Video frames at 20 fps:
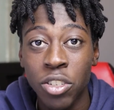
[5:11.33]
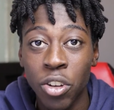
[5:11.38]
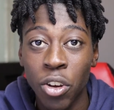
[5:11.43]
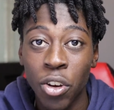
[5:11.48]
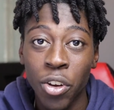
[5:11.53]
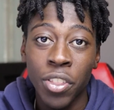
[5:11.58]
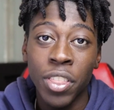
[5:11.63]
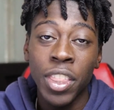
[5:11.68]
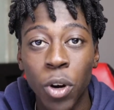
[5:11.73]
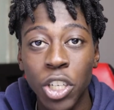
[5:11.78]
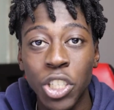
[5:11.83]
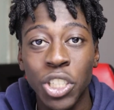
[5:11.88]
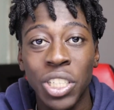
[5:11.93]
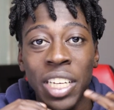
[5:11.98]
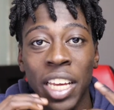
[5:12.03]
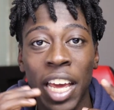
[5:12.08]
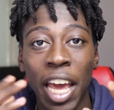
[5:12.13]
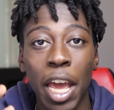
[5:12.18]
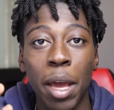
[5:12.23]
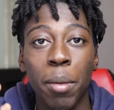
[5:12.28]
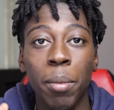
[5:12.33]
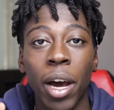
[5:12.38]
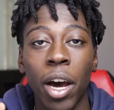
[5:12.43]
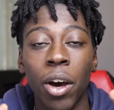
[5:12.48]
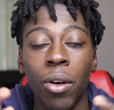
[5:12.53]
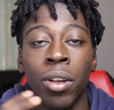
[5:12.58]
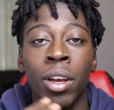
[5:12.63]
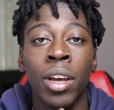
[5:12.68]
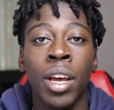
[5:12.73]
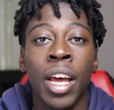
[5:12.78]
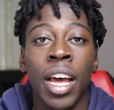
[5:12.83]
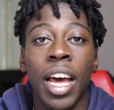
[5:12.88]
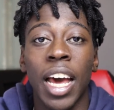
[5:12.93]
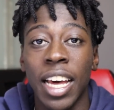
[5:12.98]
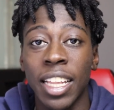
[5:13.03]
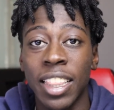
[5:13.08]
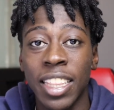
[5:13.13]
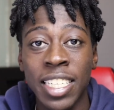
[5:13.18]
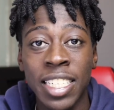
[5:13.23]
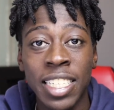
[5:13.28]
So this watch came out
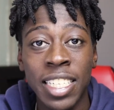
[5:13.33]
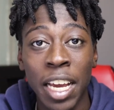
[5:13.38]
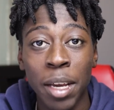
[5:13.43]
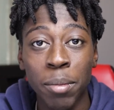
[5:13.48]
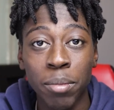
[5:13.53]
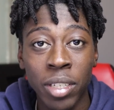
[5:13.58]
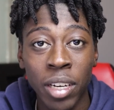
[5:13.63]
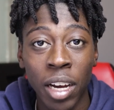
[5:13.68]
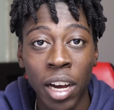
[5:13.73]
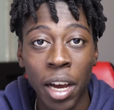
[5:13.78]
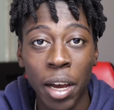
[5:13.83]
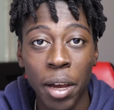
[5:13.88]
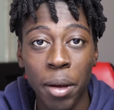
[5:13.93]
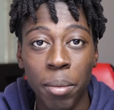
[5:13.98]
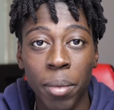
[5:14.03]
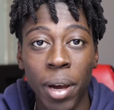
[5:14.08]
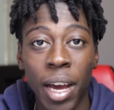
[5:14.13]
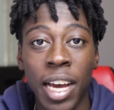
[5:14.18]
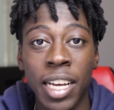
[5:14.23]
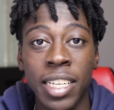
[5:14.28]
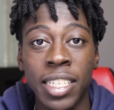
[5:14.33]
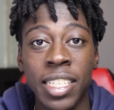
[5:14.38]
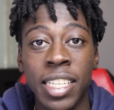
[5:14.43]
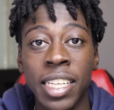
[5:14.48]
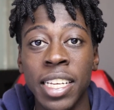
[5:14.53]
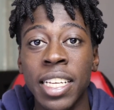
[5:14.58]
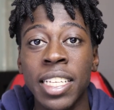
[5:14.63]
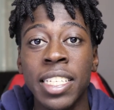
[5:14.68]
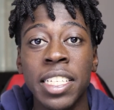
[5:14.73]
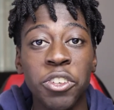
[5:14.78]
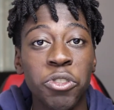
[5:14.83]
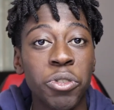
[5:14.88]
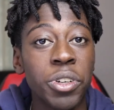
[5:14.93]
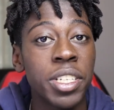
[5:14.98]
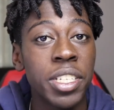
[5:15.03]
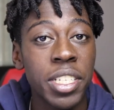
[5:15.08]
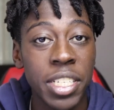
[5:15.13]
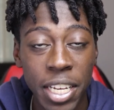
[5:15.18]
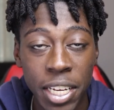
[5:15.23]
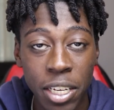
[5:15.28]
at the same time as the
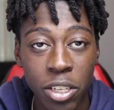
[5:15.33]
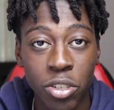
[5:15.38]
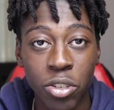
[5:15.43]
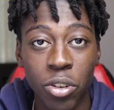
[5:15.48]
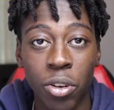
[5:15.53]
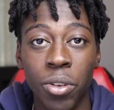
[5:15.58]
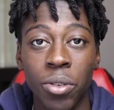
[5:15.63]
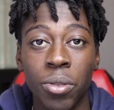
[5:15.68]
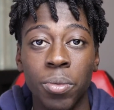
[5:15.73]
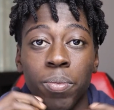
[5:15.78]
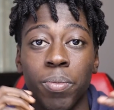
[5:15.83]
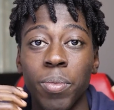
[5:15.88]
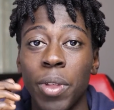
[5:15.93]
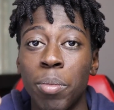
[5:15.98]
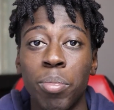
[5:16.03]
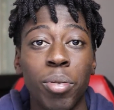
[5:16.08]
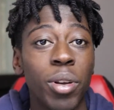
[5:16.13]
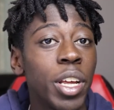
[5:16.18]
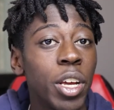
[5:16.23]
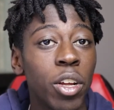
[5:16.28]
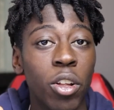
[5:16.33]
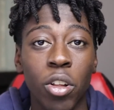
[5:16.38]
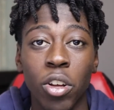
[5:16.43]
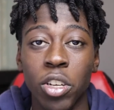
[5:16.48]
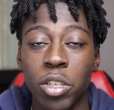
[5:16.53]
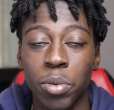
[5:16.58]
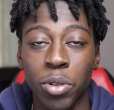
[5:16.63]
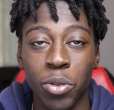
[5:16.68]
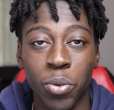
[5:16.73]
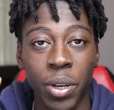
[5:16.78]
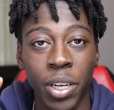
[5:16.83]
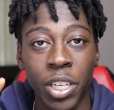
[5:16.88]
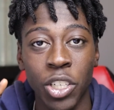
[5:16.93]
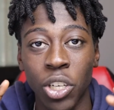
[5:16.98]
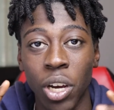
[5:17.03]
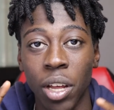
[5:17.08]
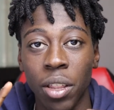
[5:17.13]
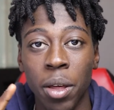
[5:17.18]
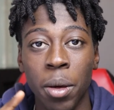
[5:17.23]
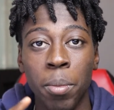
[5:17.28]
Series 6, so they're pretty close between
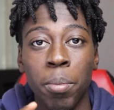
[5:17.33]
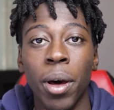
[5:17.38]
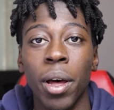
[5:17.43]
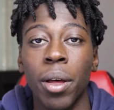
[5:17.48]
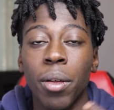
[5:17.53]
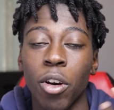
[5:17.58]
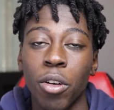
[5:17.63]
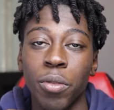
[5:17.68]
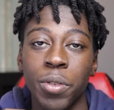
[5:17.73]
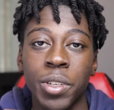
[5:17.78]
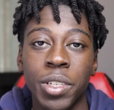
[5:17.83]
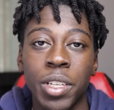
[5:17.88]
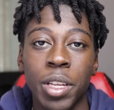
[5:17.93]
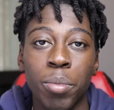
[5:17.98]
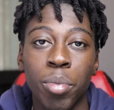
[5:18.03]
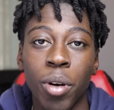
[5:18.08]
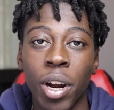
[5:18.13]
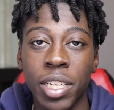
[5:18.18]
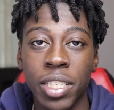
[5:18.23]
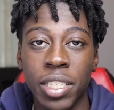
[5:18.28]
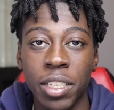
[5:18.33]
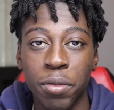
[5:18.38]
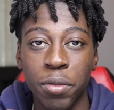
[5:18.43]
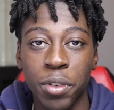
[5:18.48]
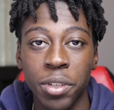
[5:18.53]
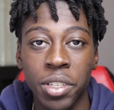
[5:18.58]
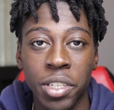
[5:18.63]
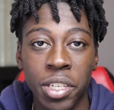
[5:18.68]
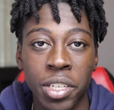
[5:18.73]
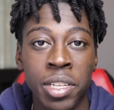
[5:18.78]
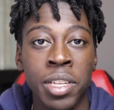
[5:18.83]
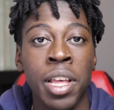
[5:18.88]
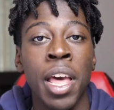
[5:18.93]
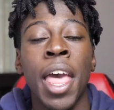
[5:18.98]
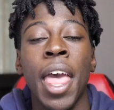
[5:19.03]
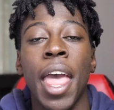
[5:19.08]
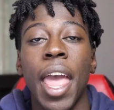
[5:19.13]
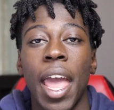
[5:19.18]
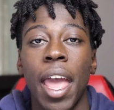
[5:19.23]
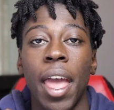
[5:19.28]
each other, but obviously price differences
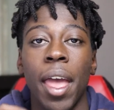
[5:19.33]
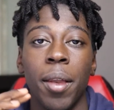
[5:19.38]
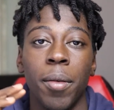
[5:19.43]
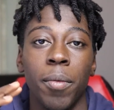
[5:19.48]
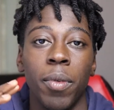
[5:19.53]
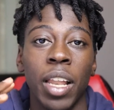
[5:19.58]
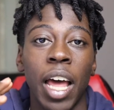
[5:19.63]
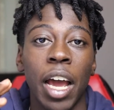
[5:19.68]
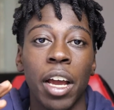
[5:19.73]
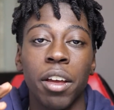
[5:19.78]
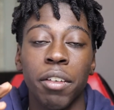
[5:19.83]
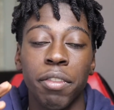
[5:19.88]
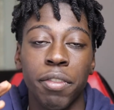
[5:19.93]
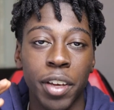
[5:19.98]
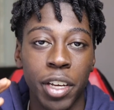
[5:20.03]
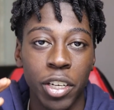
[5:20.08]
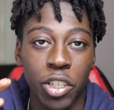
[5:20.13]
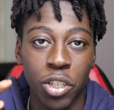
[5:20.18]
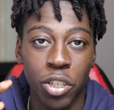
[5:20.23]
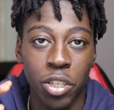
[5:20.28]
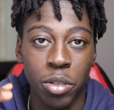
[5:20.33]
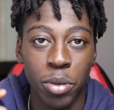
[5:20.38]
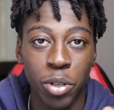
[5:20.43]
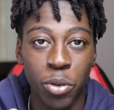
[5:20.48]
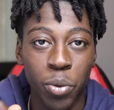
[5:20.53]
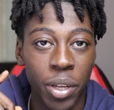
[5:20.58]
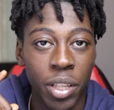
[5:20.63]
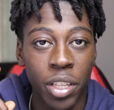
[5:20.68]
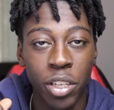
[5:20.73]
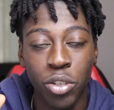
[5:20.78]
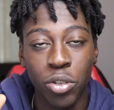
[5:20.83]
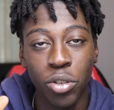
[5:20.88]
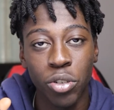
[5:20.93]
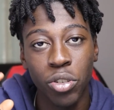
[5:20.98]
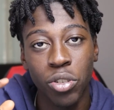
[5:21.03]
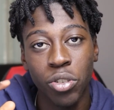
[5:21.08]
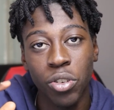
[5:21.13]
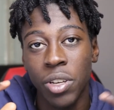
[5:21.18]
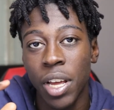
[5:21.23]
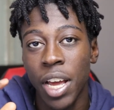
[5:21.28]
and lack of features between the
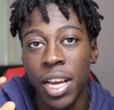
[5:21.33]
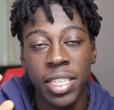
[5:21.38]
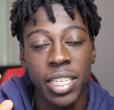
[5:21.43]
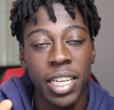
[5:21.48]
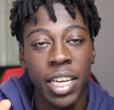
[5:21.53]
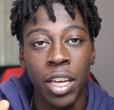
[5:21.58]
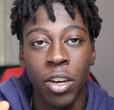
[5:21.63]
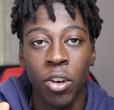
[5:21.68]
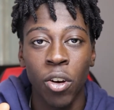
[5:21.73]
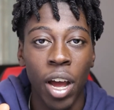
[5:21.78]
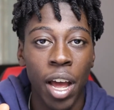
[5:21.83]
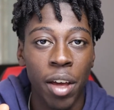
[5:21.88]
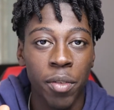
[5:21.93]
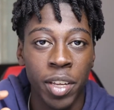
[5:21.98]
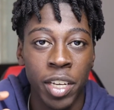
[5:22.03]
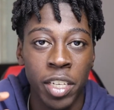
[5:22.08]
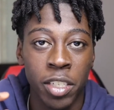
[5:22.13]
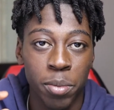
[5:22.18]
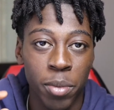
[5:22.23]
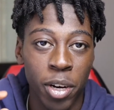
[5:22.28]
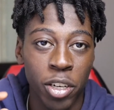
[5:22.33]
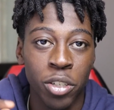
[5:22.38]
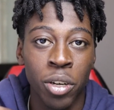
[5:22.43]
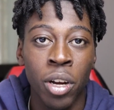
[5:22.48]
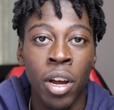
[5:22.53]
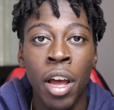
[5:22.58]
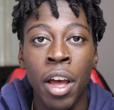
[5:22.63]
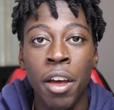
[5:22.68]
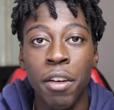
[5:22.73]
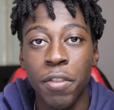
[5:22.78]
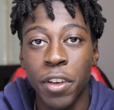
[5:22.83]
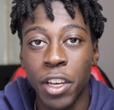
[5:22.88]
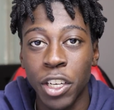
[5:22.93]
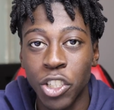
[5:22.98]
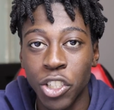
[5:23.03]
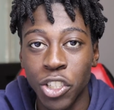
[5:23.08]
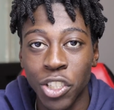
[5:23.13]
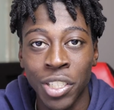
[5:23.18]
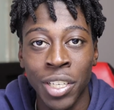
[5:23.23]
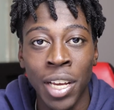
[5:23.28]
two, so SE not having as much
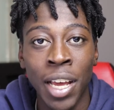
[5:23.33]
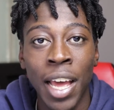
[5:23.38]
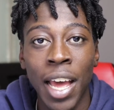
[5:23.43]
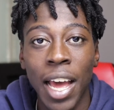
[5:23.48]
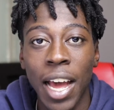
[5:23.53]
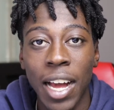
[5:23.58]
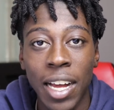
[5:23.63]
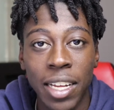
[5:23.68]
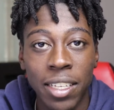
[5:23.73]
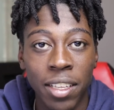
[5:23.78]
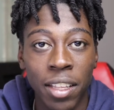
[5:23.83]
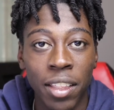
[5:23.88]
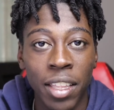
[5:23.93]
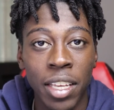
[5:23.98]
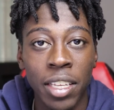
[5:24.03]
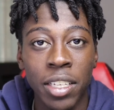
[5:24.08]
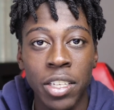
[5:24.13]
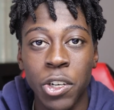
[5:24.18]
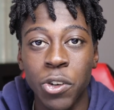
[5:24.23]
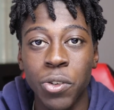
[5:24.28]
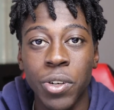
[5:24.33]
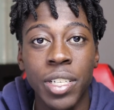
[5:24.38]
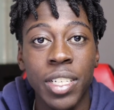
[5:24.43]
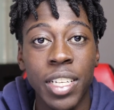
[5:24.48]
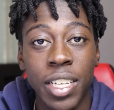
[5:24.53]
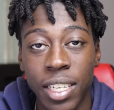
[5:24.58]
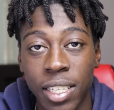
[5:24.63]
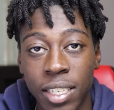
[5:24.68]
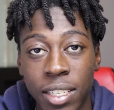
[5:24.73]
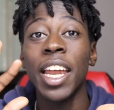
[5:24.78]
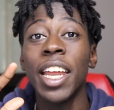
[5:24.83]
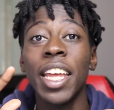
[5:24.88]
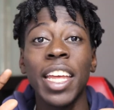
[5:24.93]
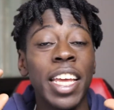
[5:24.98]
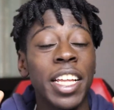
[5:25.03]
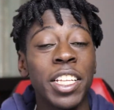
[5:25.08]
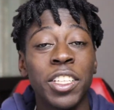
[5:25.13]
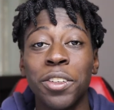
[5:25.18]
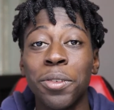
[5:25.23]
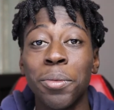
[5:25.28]
features as the Series 6.
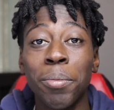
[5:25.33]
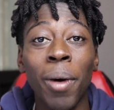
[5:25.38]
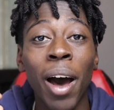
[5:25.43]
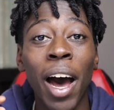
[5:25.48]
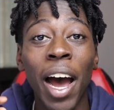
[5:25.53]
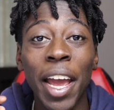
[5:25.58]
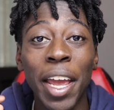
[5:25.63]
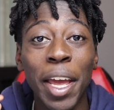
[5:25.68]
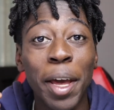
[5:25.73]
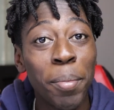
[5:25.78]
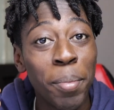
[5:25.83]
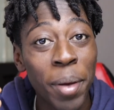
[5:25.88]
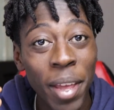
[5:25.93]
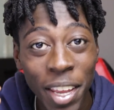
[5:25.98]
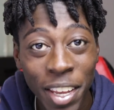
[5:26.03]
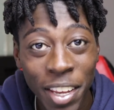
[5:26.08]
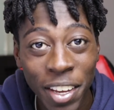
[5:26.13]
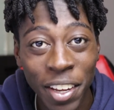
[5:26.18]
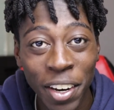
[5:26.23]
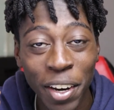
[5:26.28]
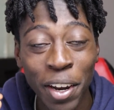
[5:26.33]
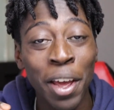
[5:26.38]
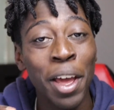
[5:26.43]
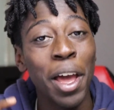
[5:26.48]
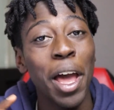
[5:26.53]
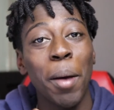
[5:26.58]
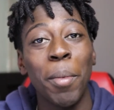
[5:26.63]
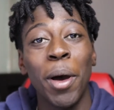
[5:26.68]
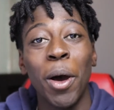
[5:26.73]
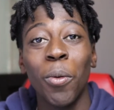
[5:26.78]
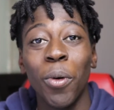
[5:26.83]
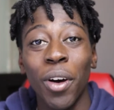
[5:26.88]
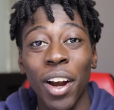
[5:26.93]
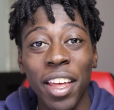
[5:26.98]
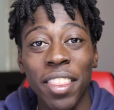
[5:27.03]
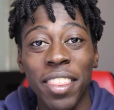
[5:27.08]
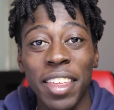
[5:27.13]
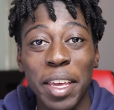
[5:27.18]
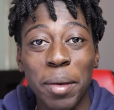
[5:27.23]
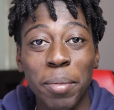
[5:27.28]
Getting into my opinion about what
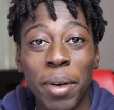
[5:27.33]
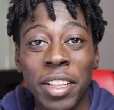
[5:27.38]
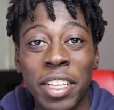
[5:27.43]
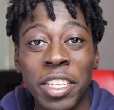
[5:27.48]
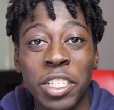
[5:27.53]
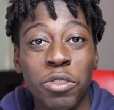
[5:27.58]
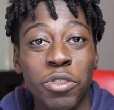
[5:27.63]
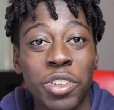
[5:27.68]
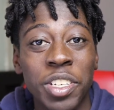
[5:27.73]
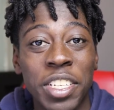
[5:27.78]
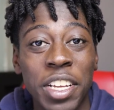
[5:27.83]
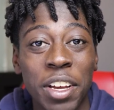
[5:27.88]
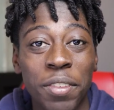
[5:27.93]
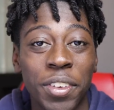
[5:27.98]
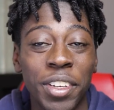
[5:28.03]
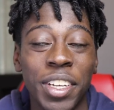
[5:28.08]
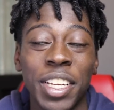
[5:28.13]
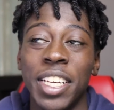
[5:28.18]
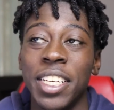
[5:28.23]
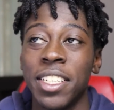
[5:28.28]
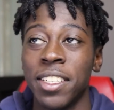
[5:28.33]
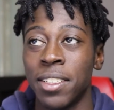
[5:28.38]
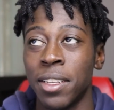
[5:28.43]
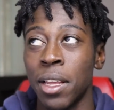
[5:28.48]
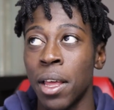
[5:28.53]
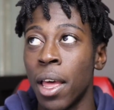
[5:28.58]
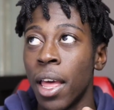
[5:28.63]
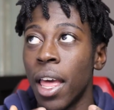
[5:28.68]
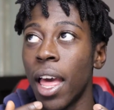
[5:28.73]
I think about the Series 7 is,